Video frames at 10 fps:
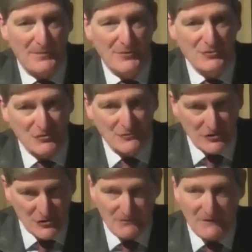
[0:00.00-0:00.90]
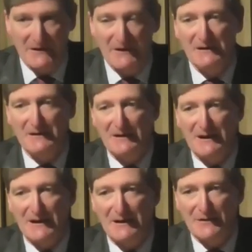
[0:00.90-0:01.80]
the judiciary
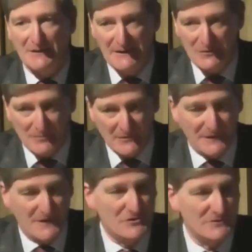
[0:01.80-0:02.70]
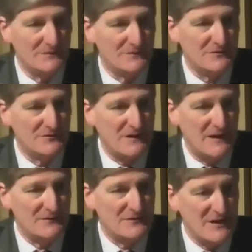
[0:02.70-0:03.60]
and the legal professions
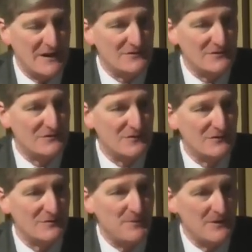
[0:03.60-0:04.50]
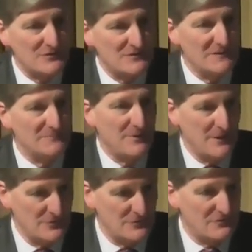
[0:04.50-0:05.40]
have a sense that the person in
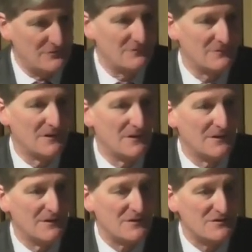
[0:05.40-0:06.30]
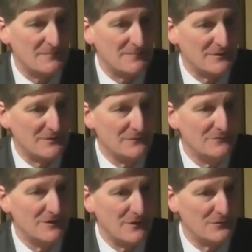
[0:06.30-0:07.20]
post is somebody who
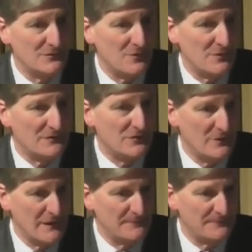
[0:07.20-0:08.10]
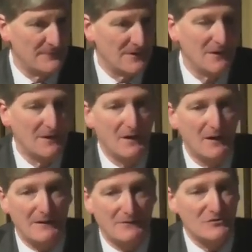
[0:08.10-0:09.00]
knows what they're doing
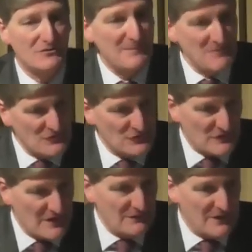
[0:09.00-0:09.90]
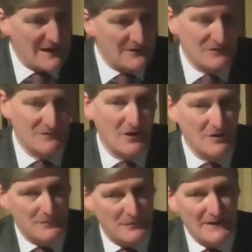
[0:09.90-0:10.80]
and can demonstrate that,
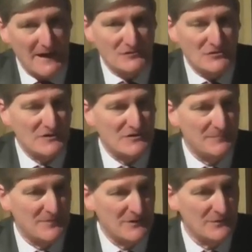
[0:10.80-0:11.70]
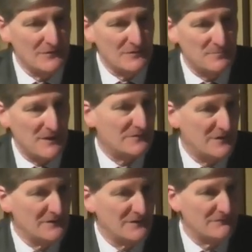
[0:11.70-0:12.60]
hopefully actually somebody who is plugged
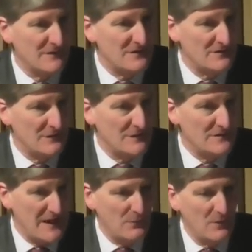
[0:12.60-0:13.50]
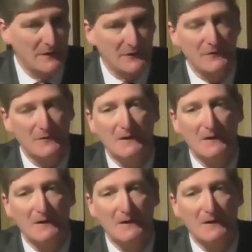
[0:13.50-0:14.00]
in and relatively networked.